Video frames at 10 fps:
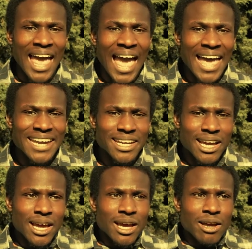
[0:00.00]
And
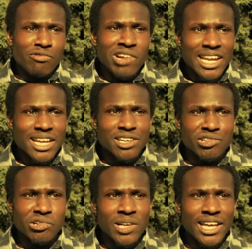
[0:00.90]
really and
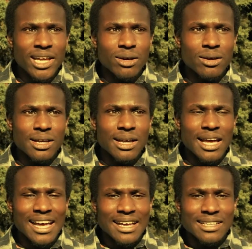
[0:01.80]
truly,
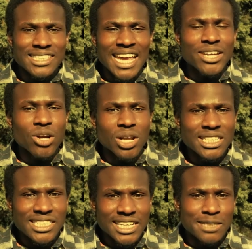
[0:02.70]

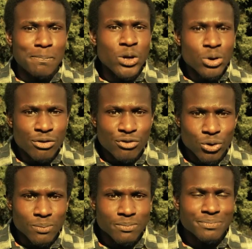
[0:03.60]
technology, it's
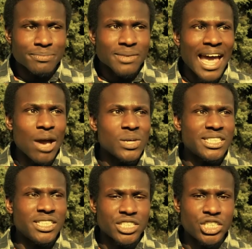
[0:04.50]
beautiful how
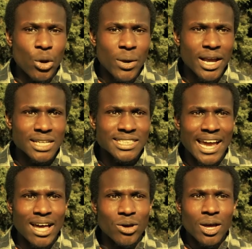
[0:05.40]
it's just showing us
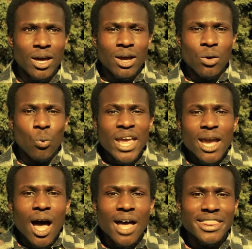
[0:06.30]
how we
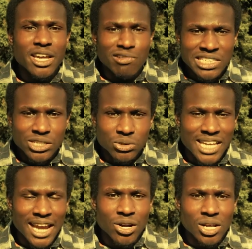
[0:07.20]
are the original
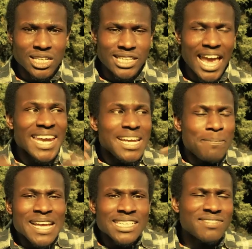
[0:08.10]
technology. Any
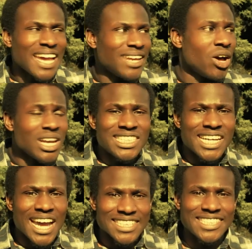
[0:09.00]
piece of
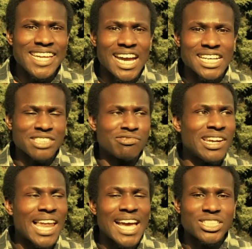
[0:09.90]
technology I see, I just
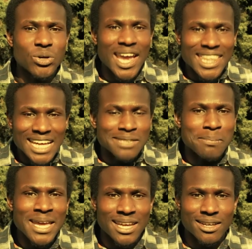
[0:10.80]
realize, okay, that's
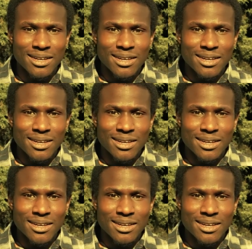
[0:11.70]
me.